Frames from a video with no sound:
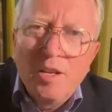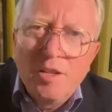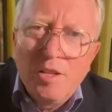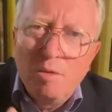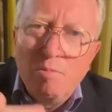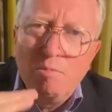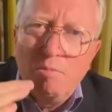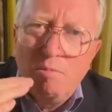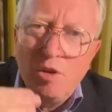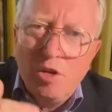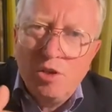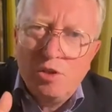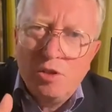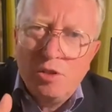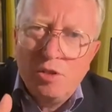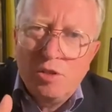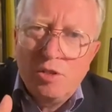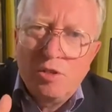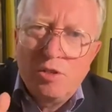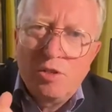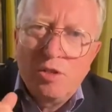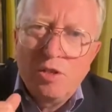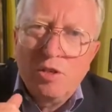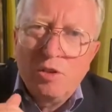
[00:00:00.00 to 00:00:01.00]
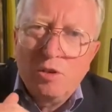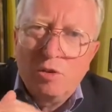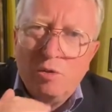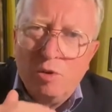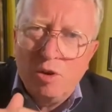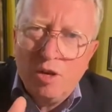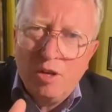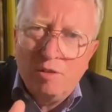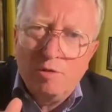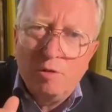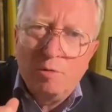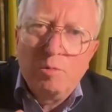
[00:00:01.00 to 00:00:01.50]
the
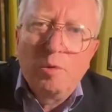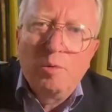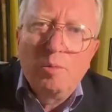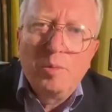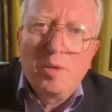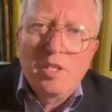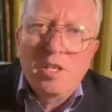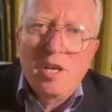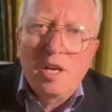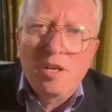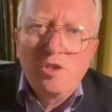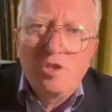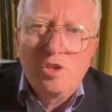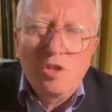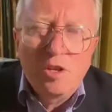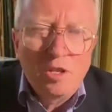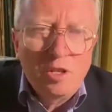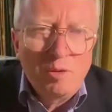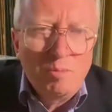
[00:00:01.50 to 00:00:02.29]
degree of implementation